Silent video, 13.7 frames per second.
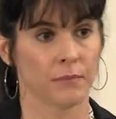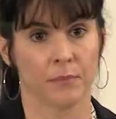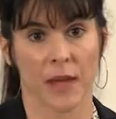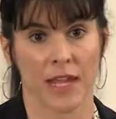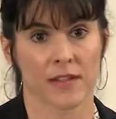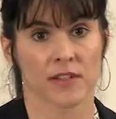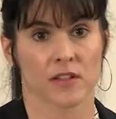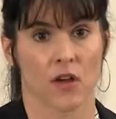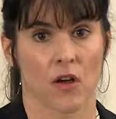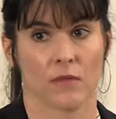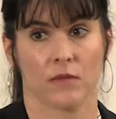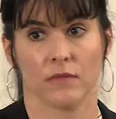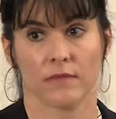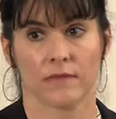based
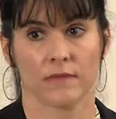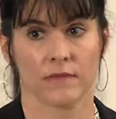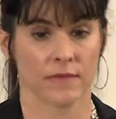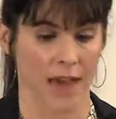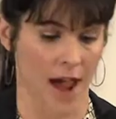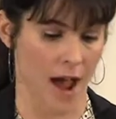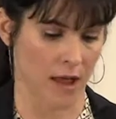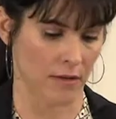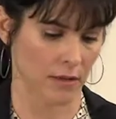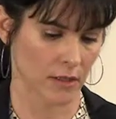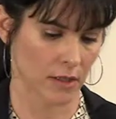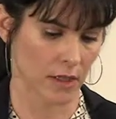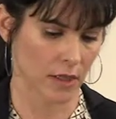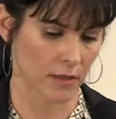on that
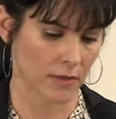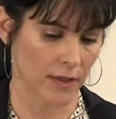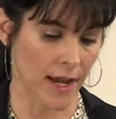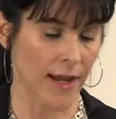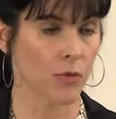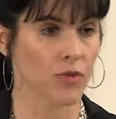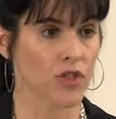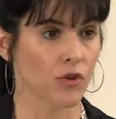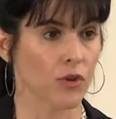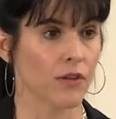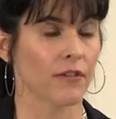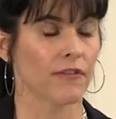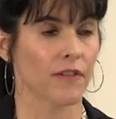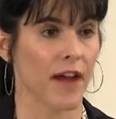it was going
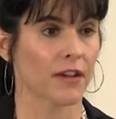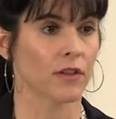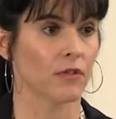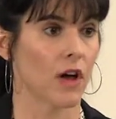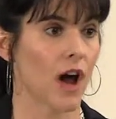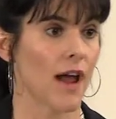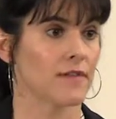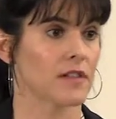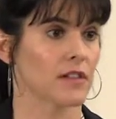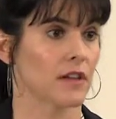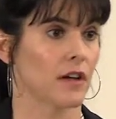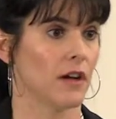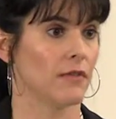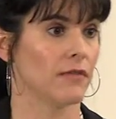to affect the lives
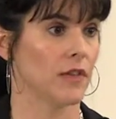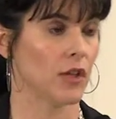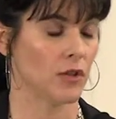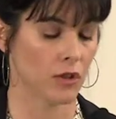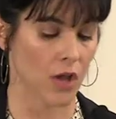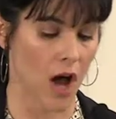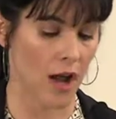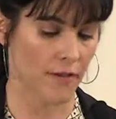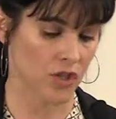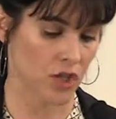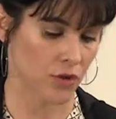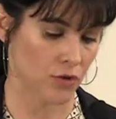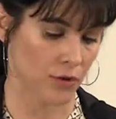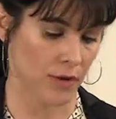of a lot of
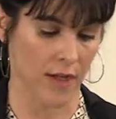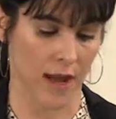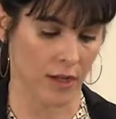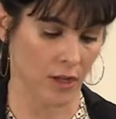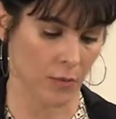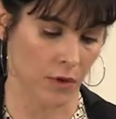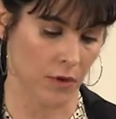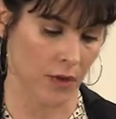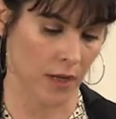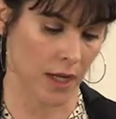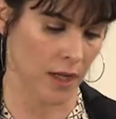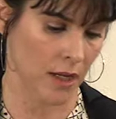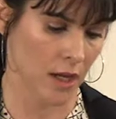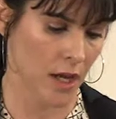children in that
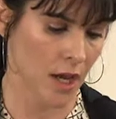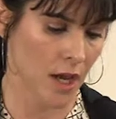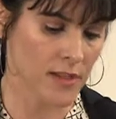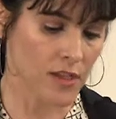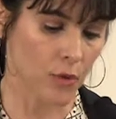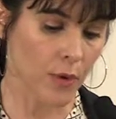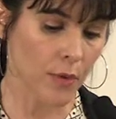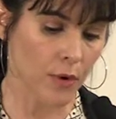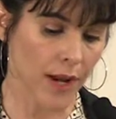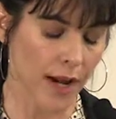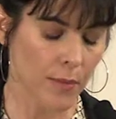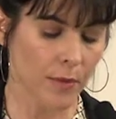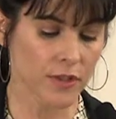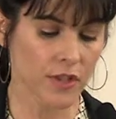community. So we were
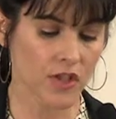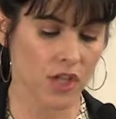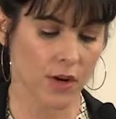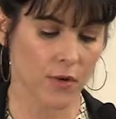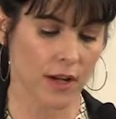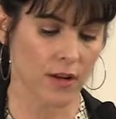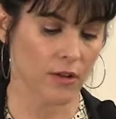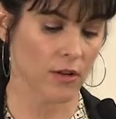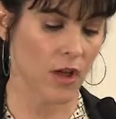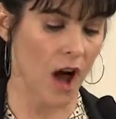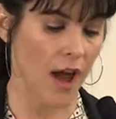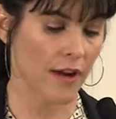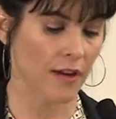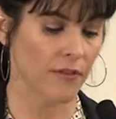able to generate a
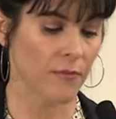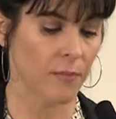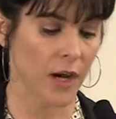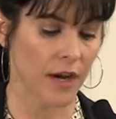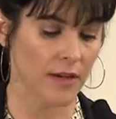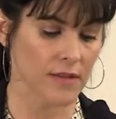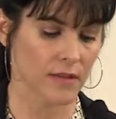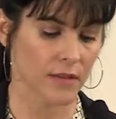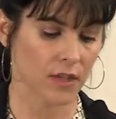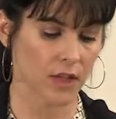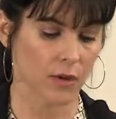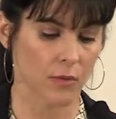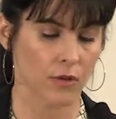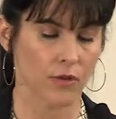lot of buzz in the
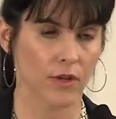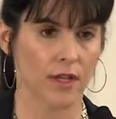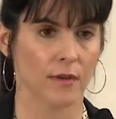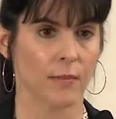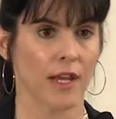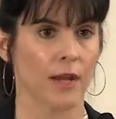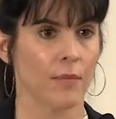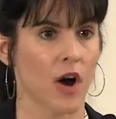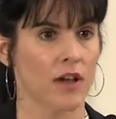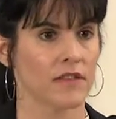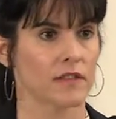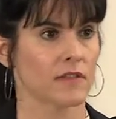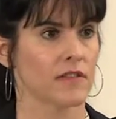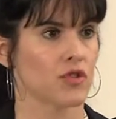community, many
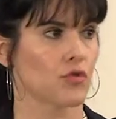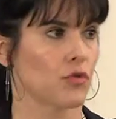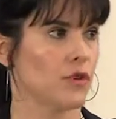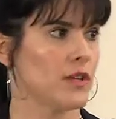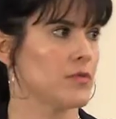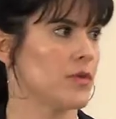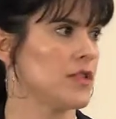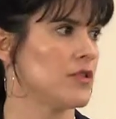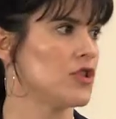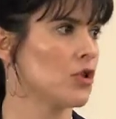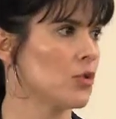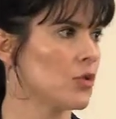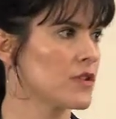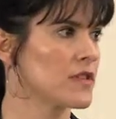positive stories. We did
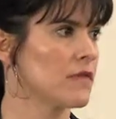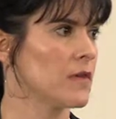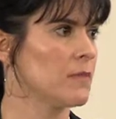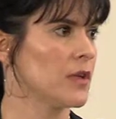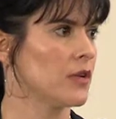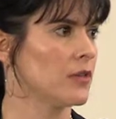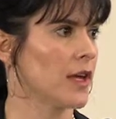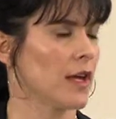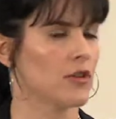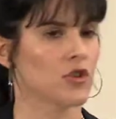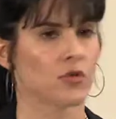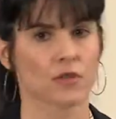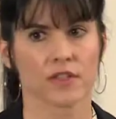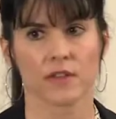tours of the building,
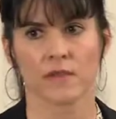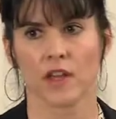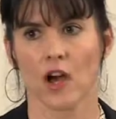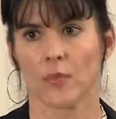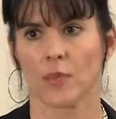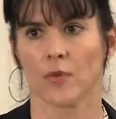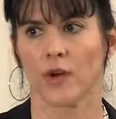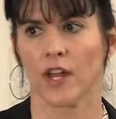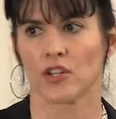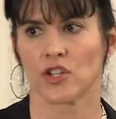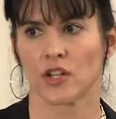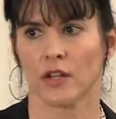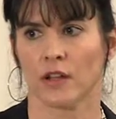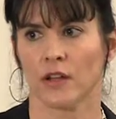tours of the
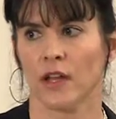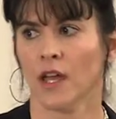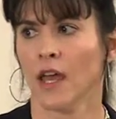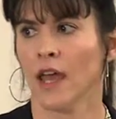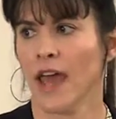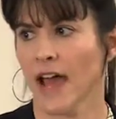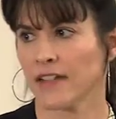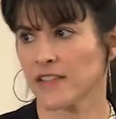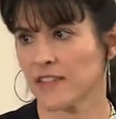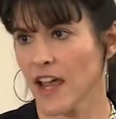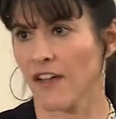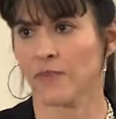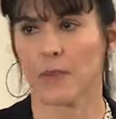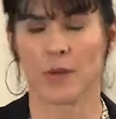operation, had
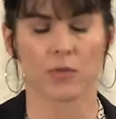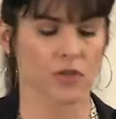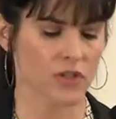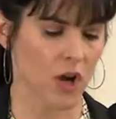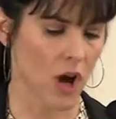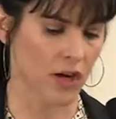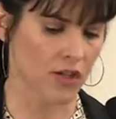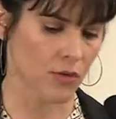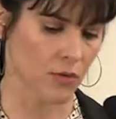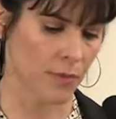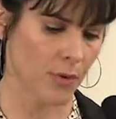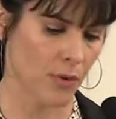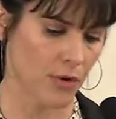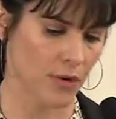staff members talk to the
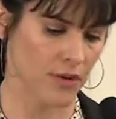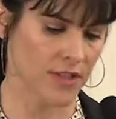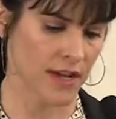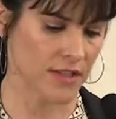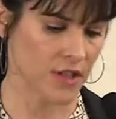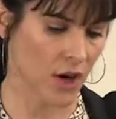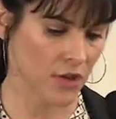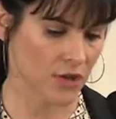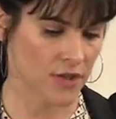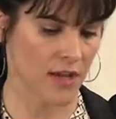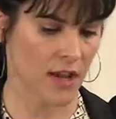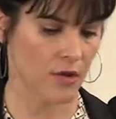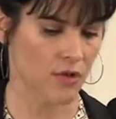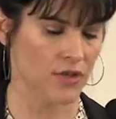reporters, had Dr.
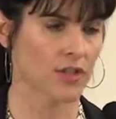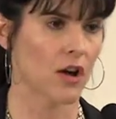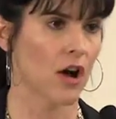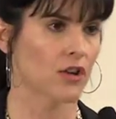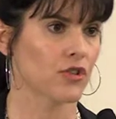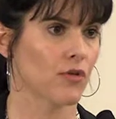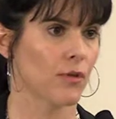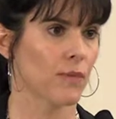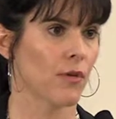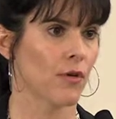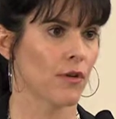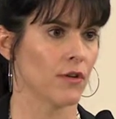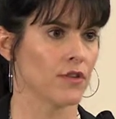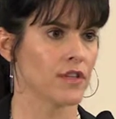Sanders talk to the
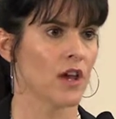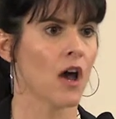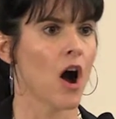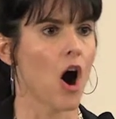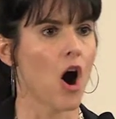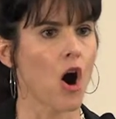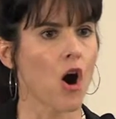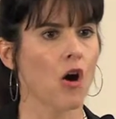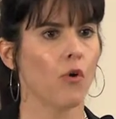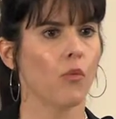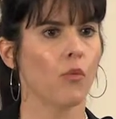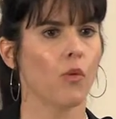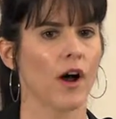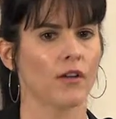reporters,
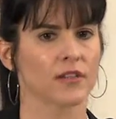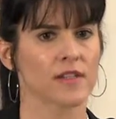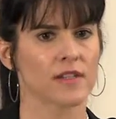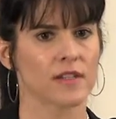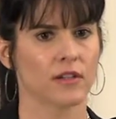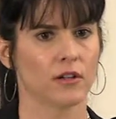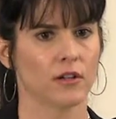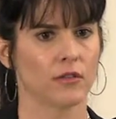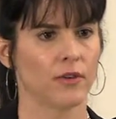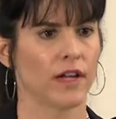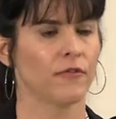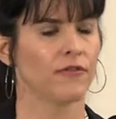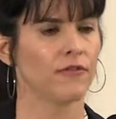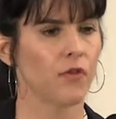all while still
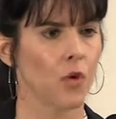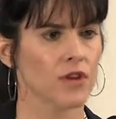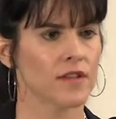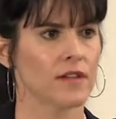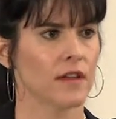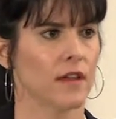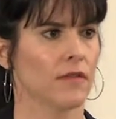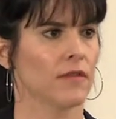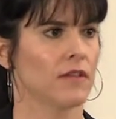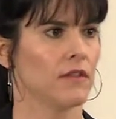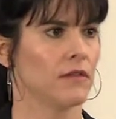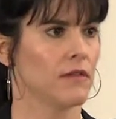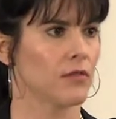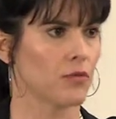enforcing
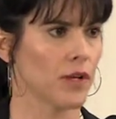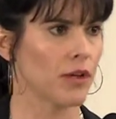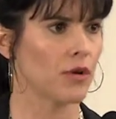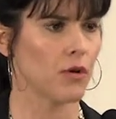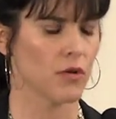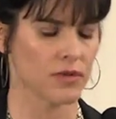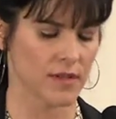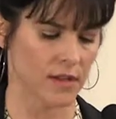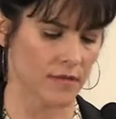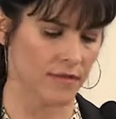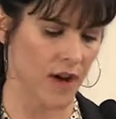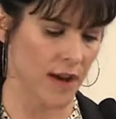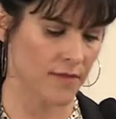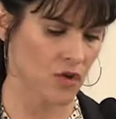the 3 goals and the
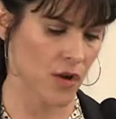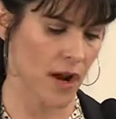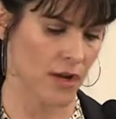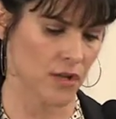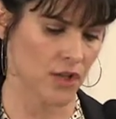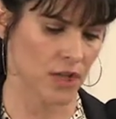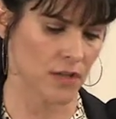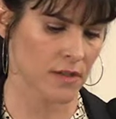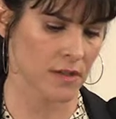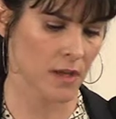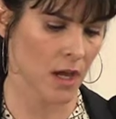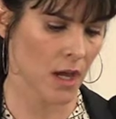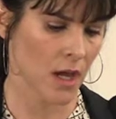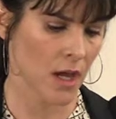5 strategies.
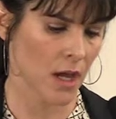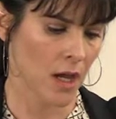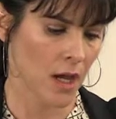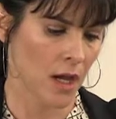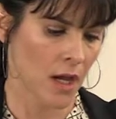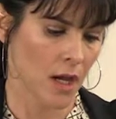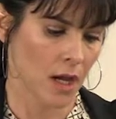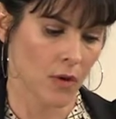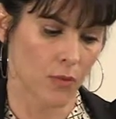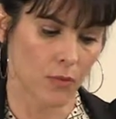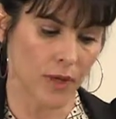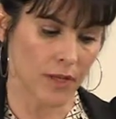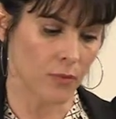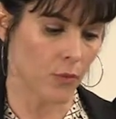
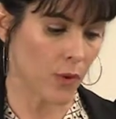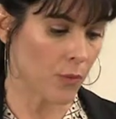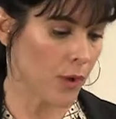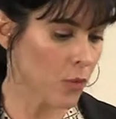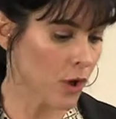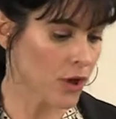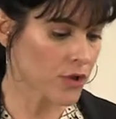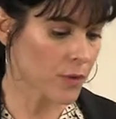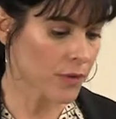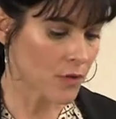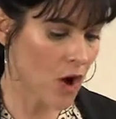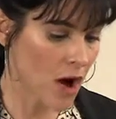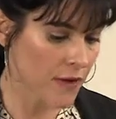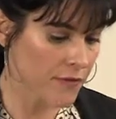When we worked with
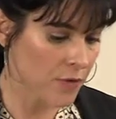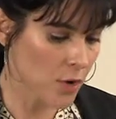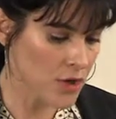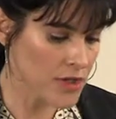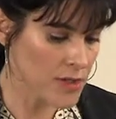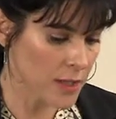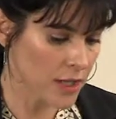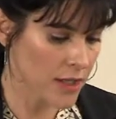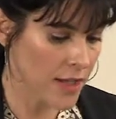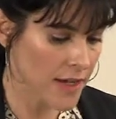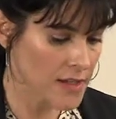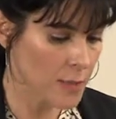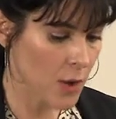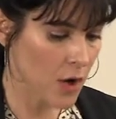law enforcement
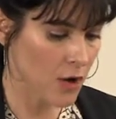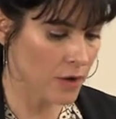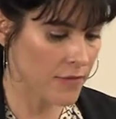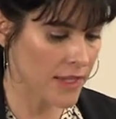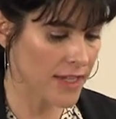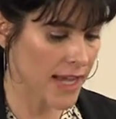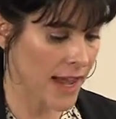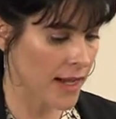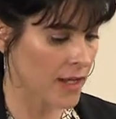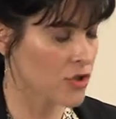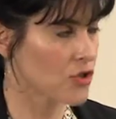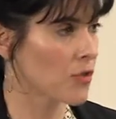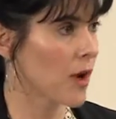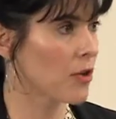as part of a gang
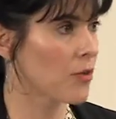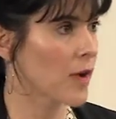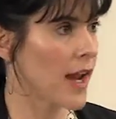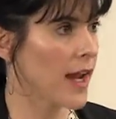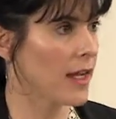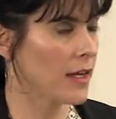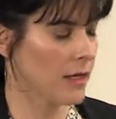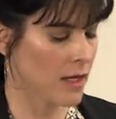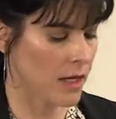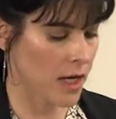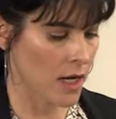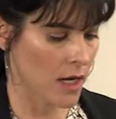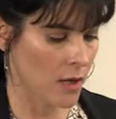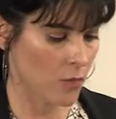and drug raid,
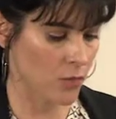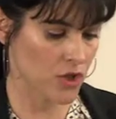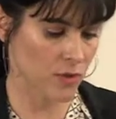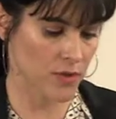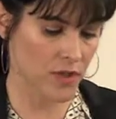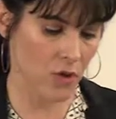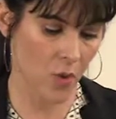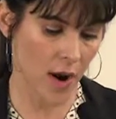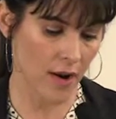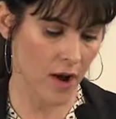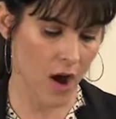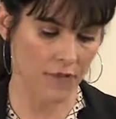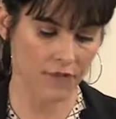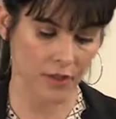which was quite
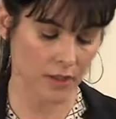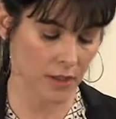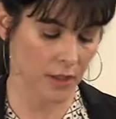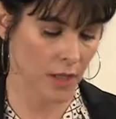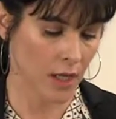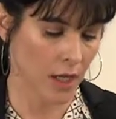often,